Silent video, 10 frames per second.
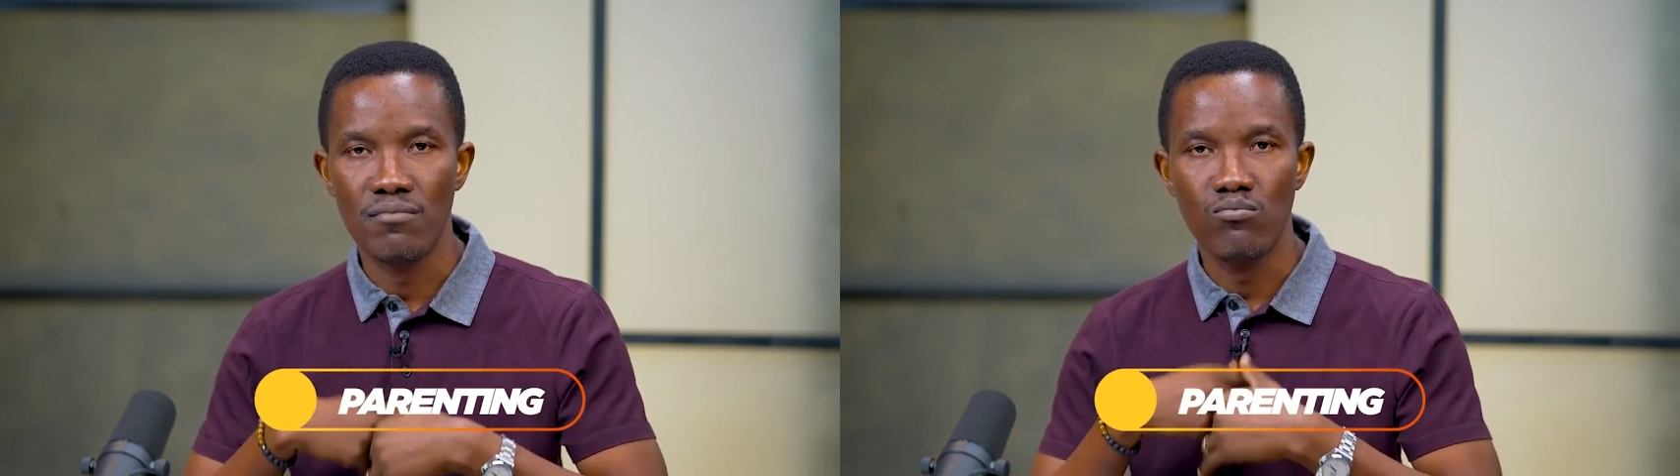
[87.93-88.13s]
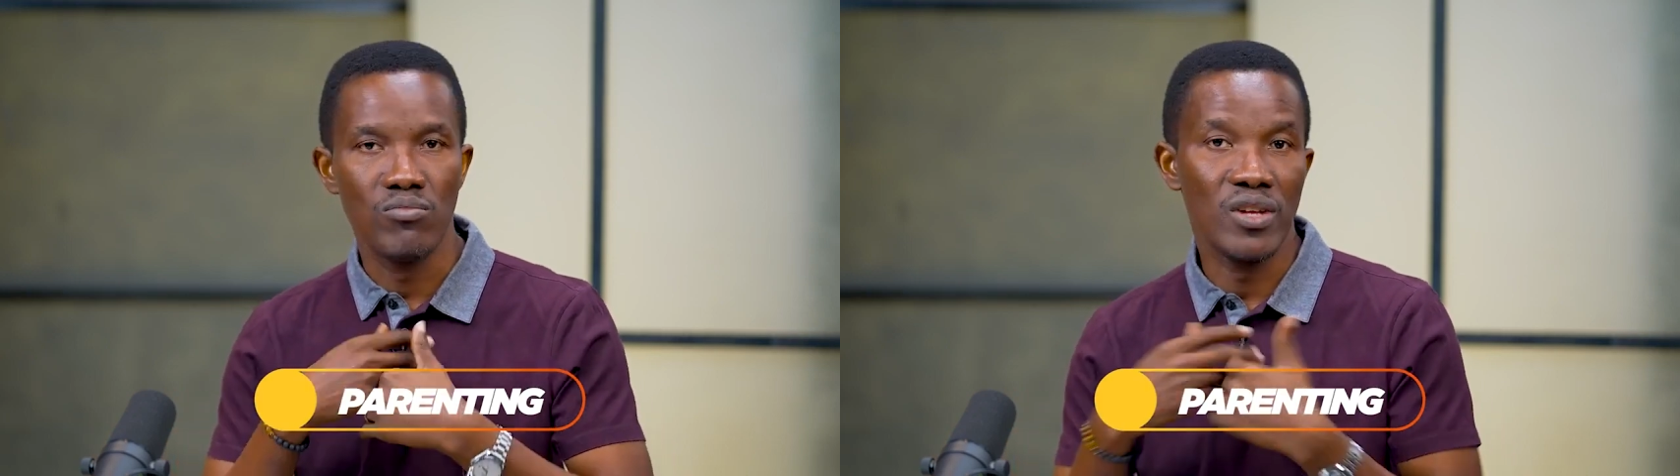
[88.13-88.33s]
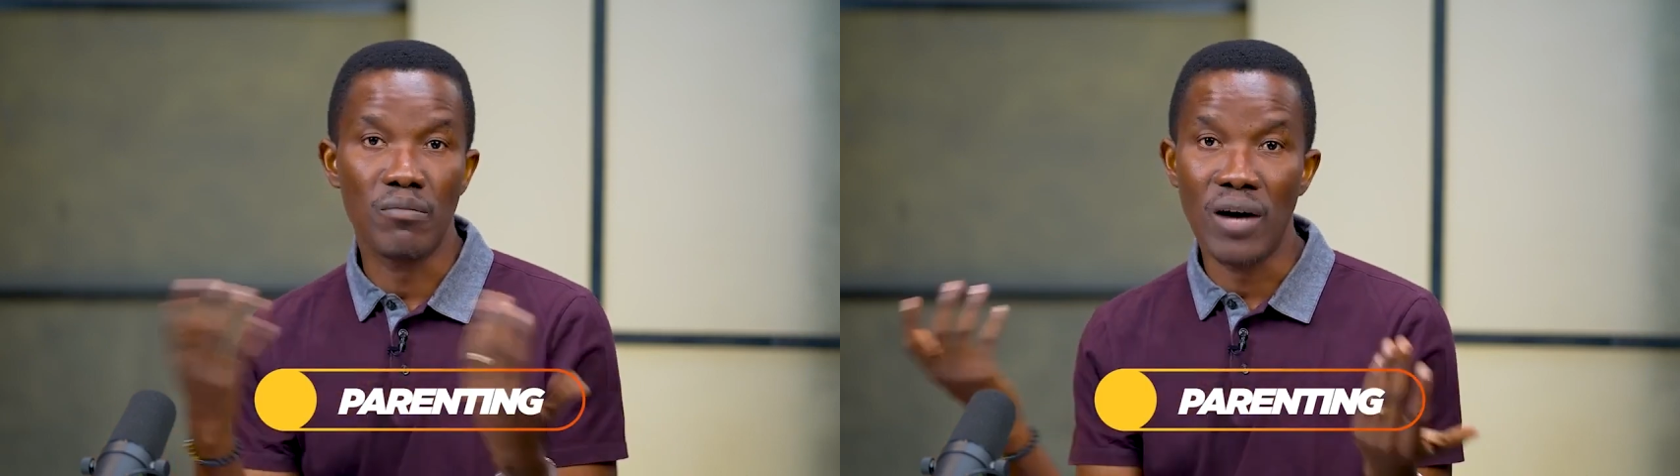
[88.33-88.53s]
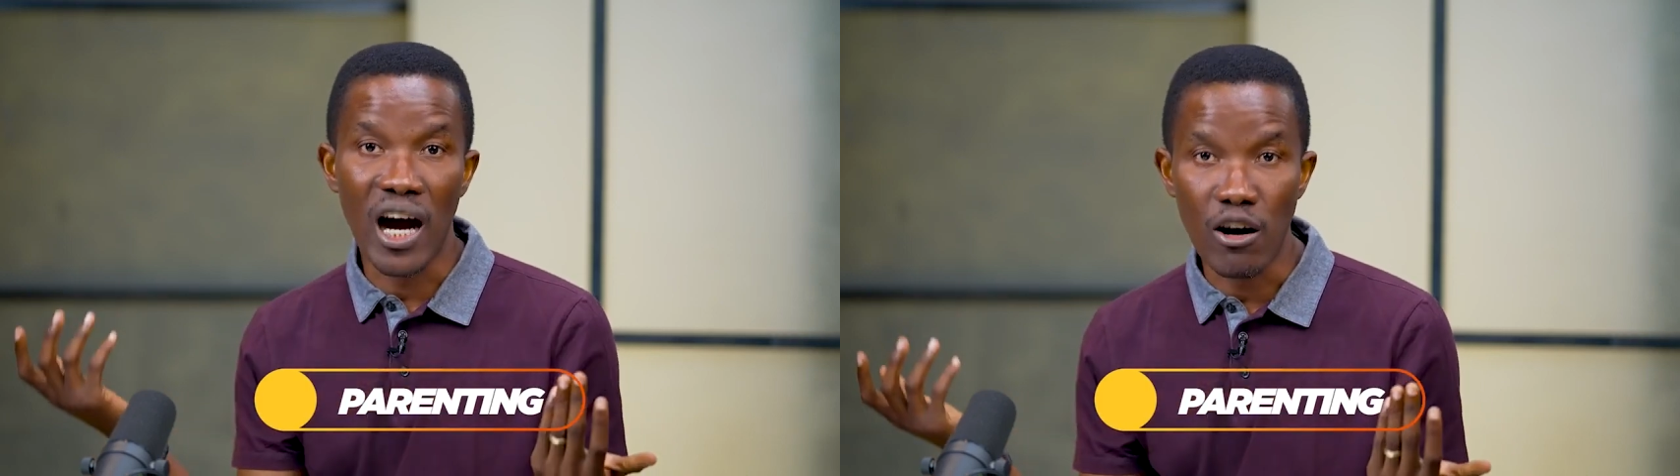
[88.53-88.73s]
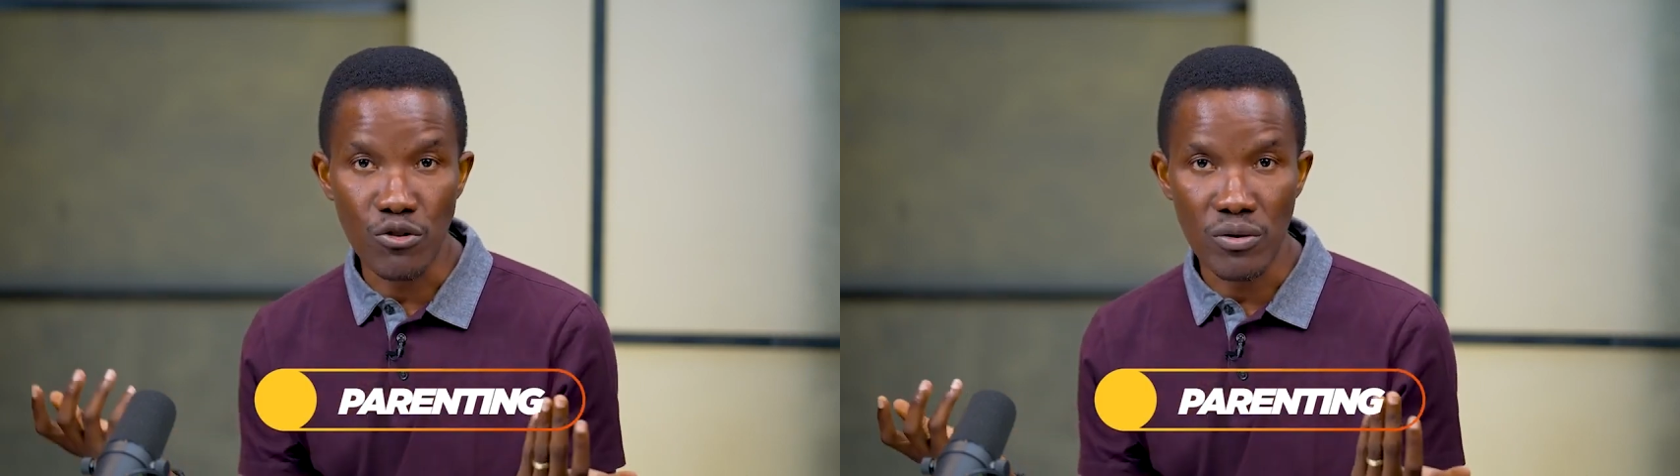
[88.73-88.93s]
them
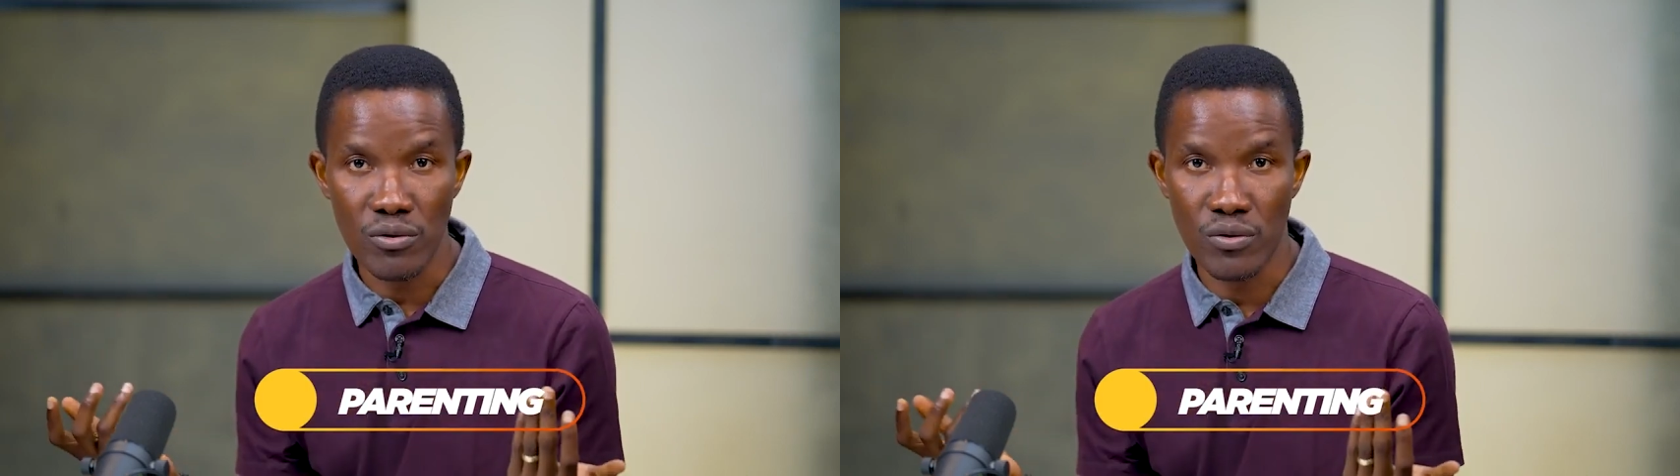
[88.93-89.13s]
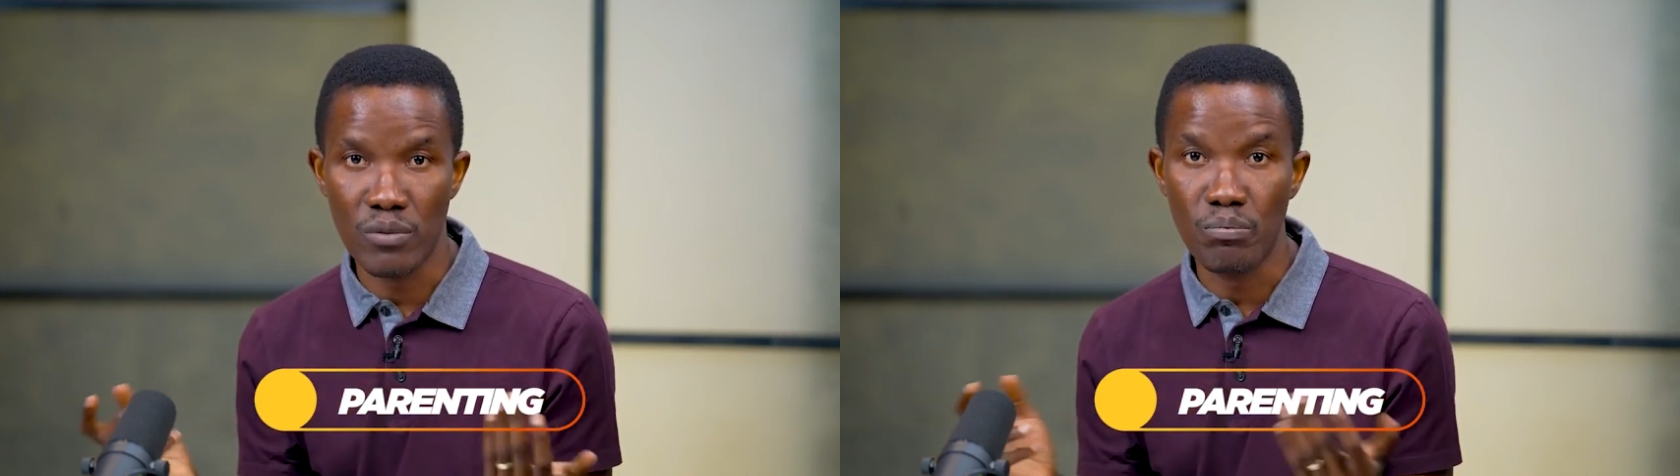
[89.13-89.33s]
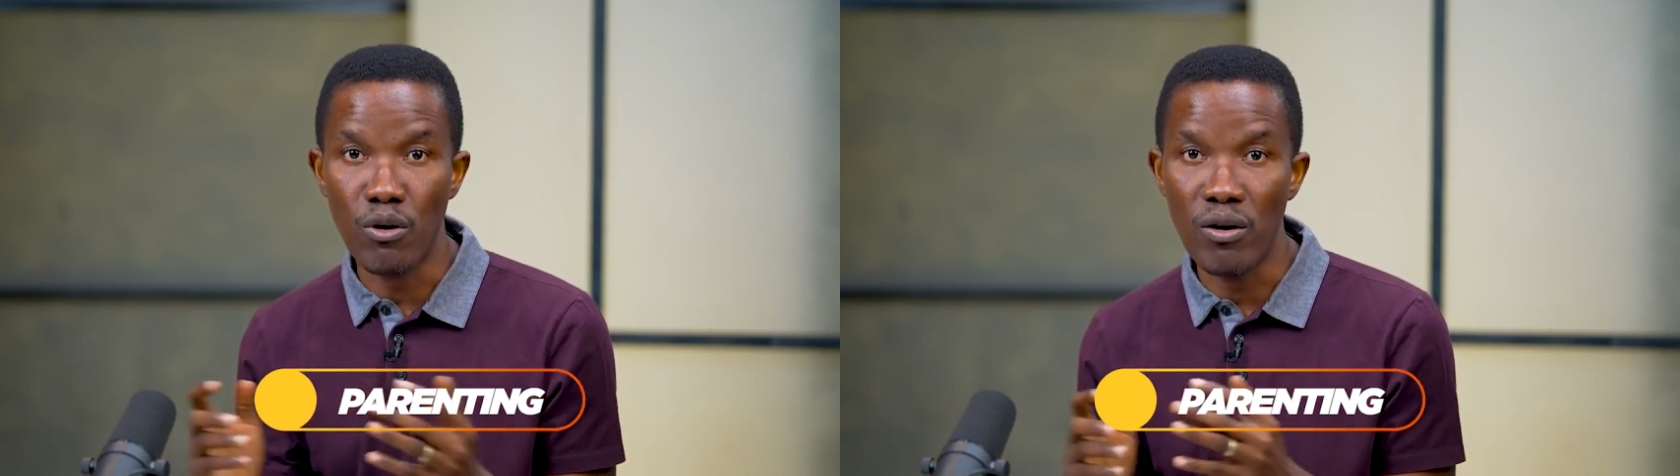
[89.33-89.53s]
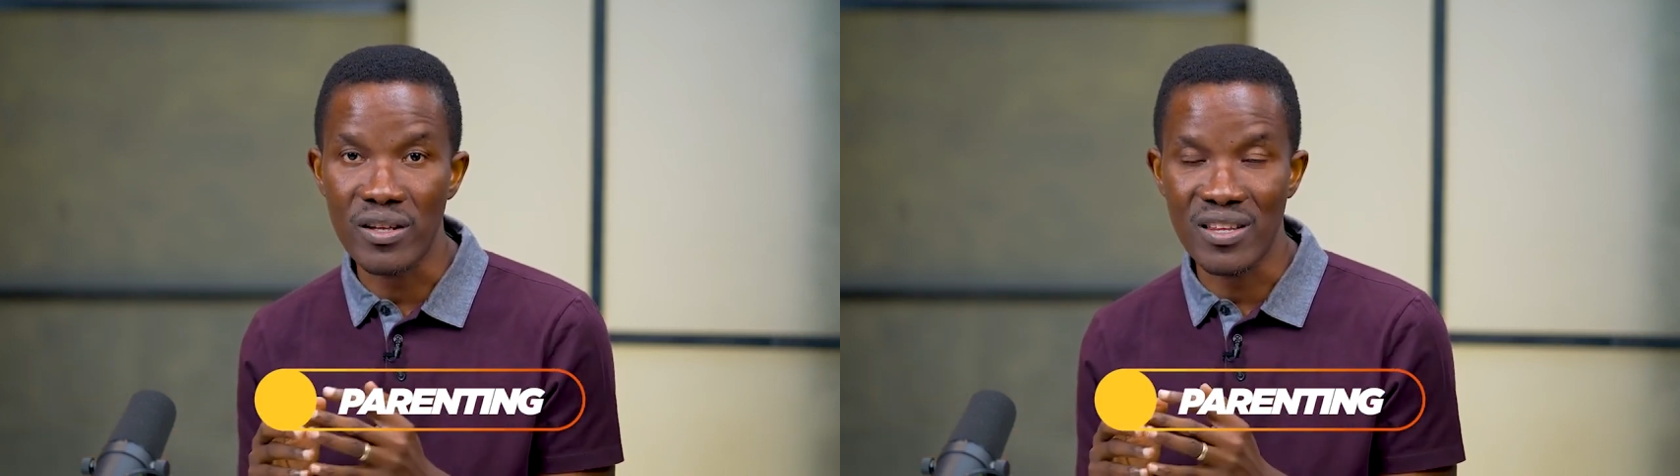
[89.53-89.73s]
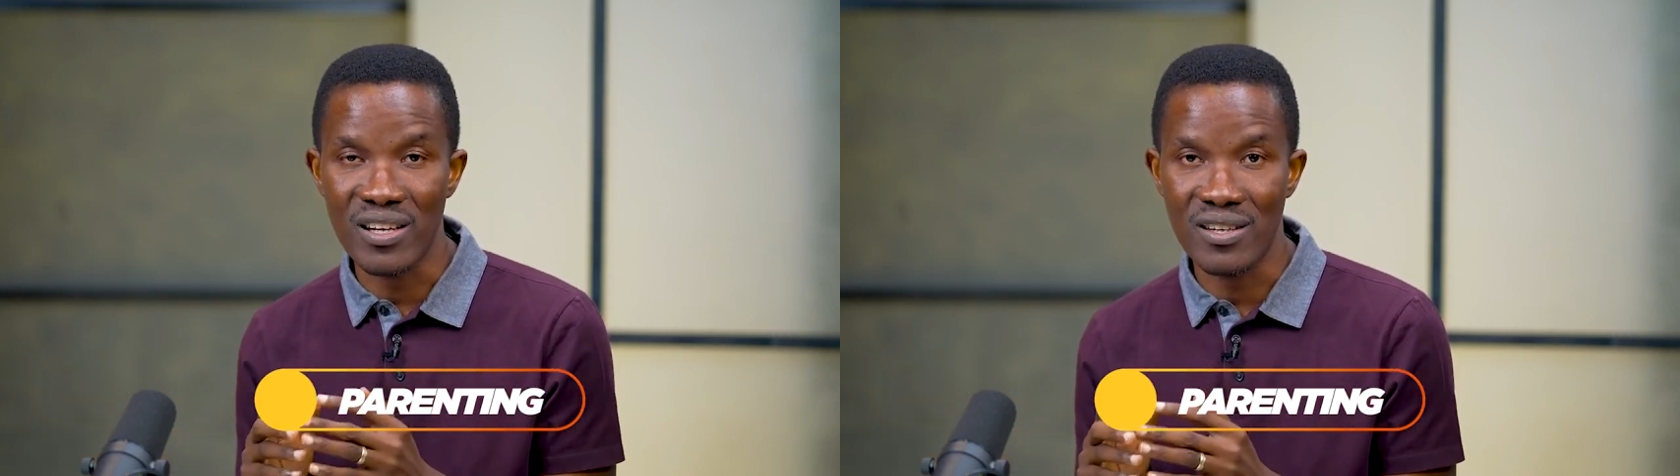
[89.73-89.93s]
out to the point
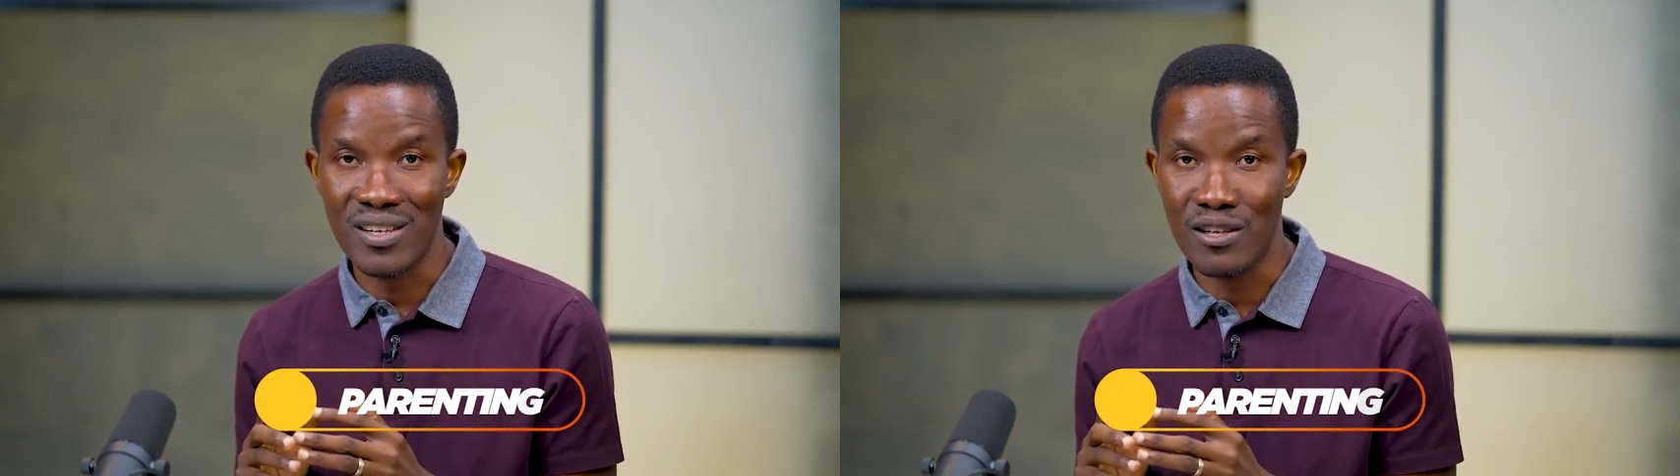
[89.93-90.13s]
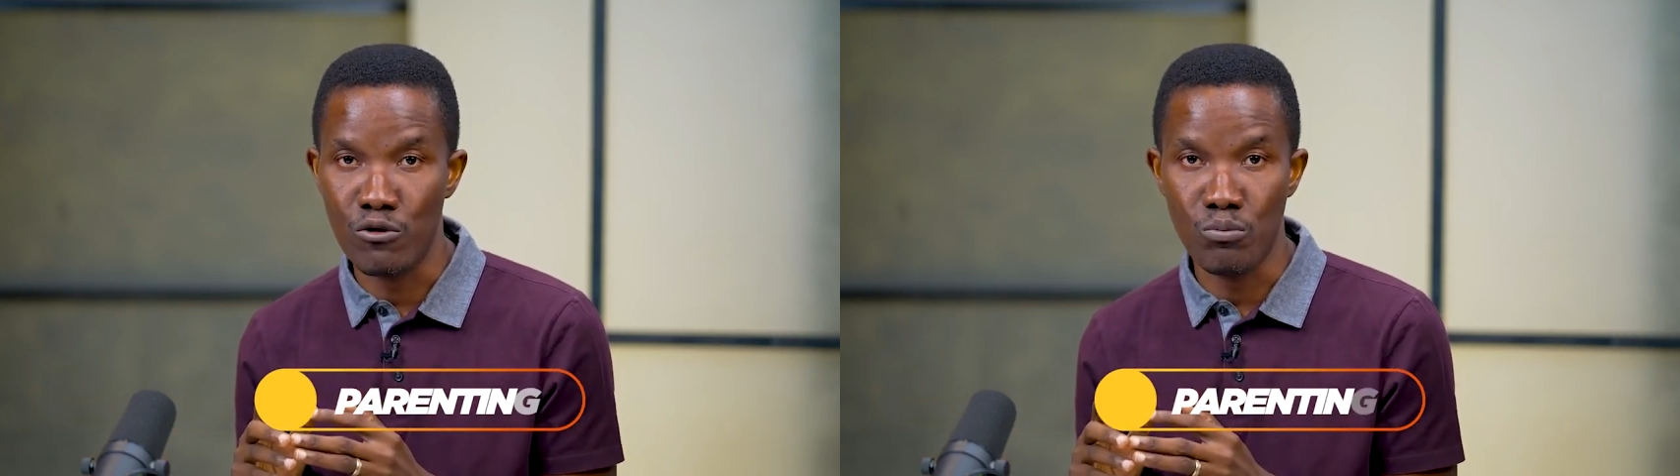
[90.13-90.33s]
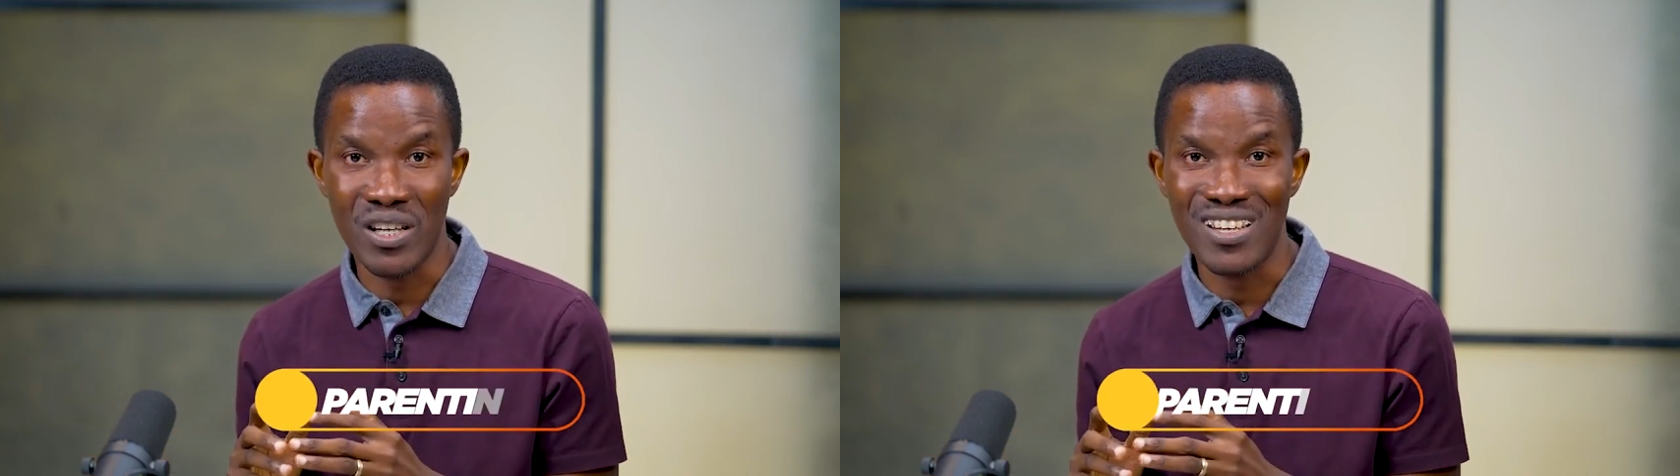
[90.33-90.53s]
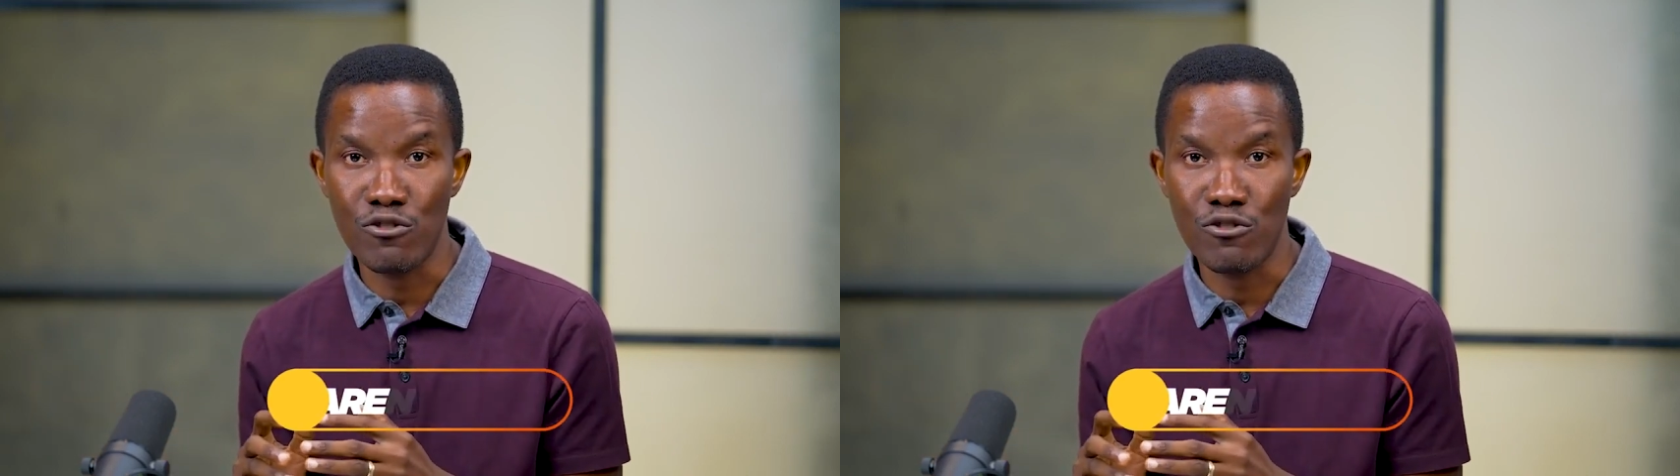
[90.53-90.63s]
that they're beginning